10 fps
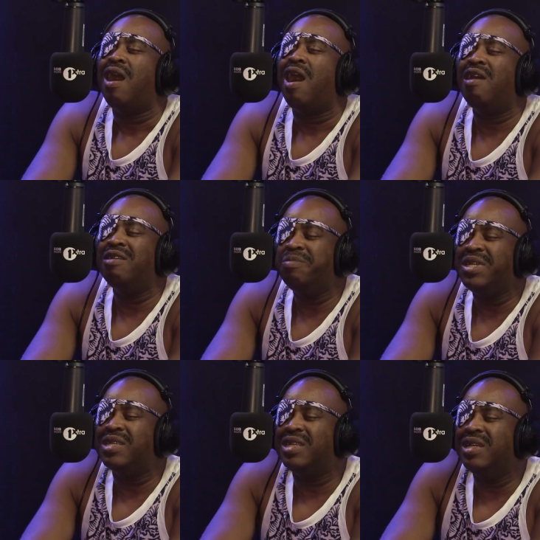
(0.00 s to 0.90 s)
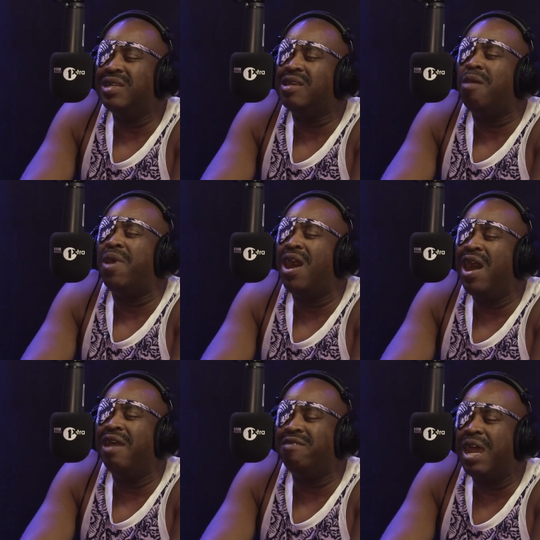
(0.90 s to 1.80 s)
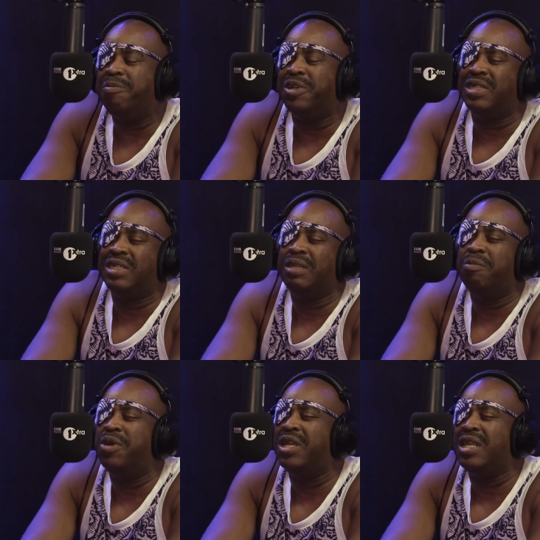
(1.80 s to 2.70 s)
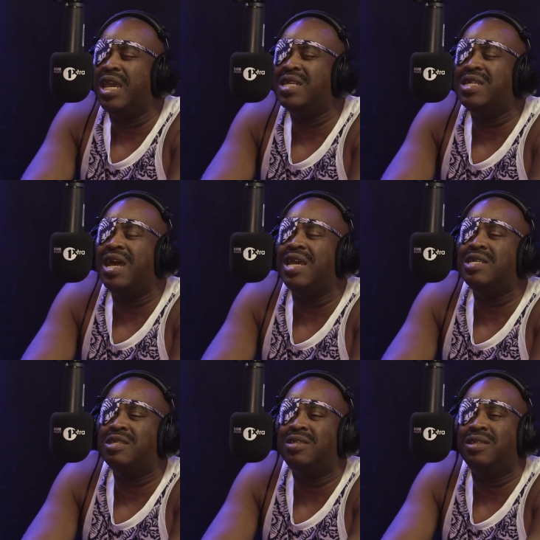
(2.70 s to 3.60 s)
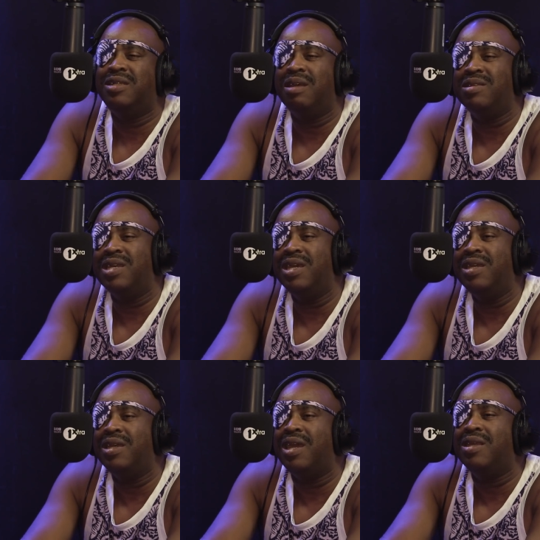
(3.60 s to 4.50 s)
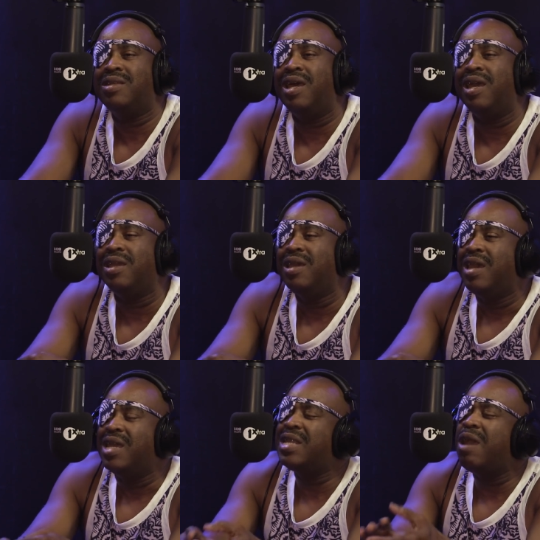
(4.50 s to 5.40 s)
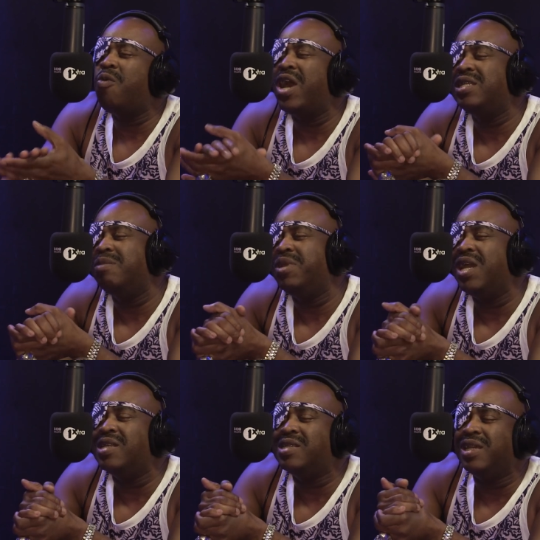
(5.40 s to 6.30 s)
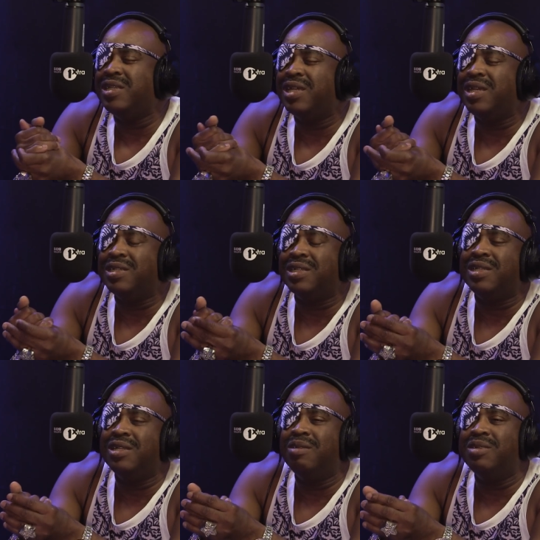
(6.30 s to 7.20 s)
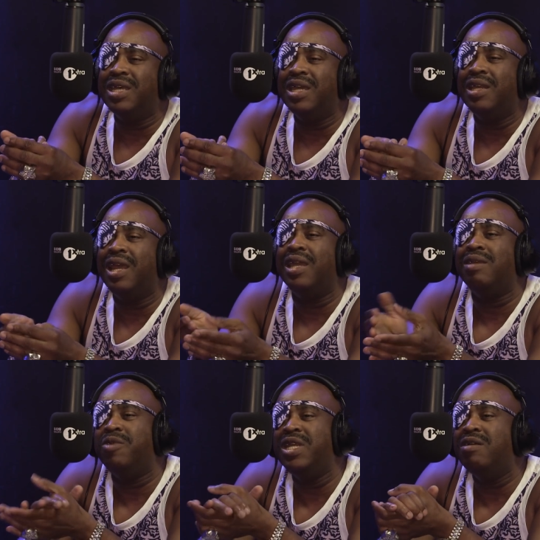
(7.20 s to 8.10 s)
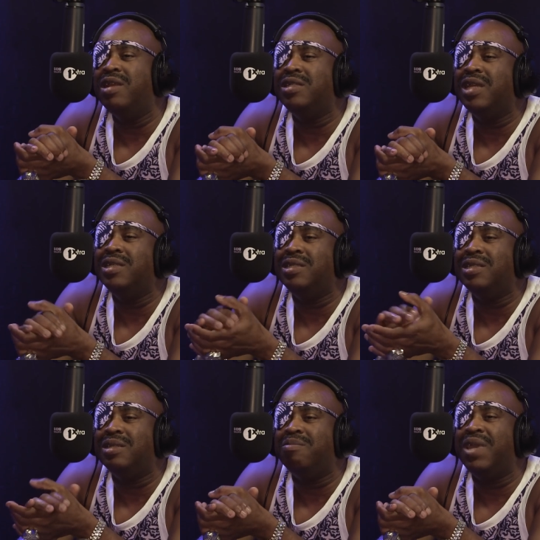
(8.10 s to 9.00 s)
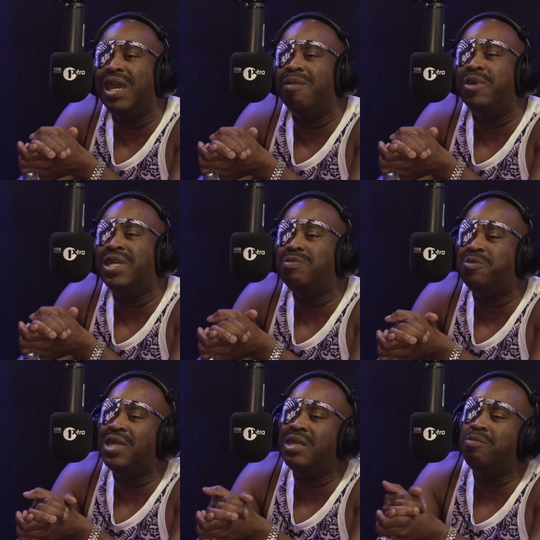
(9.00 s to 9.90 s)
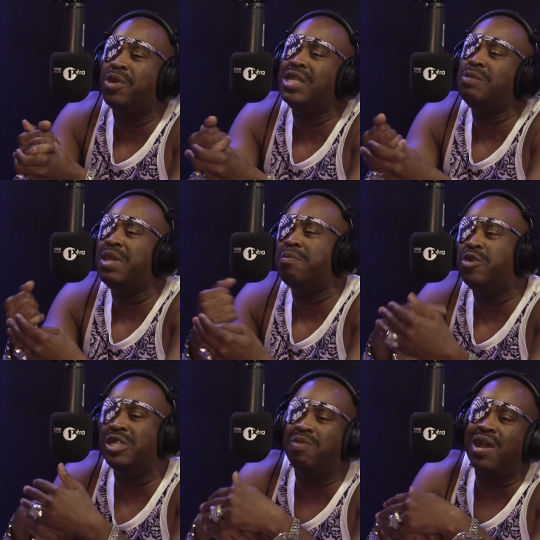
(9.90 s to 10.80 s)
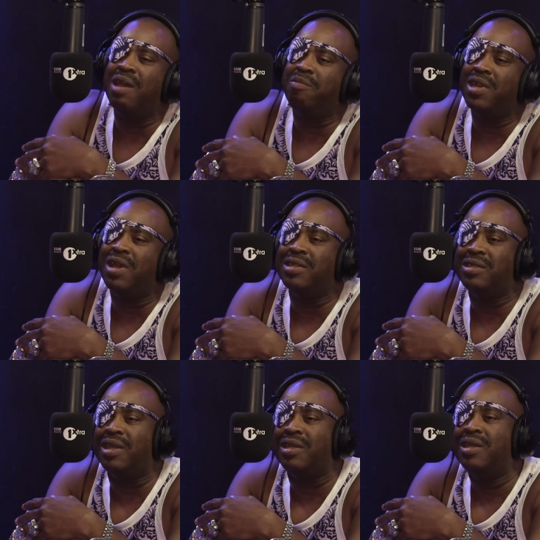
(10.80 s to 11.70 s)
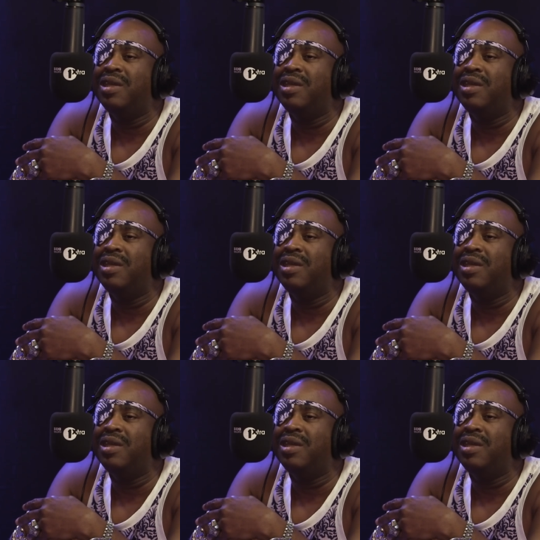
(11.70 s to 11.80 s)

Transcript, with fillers: R&B singers are behind rappers, but it's not, it's, you see what I'm saying? It's like, it's like watching Beyonce and Jay Z. You know what I'm saying? Like we know that Jay Z is the man, but he's he, but he's being pushed behind Beyonce.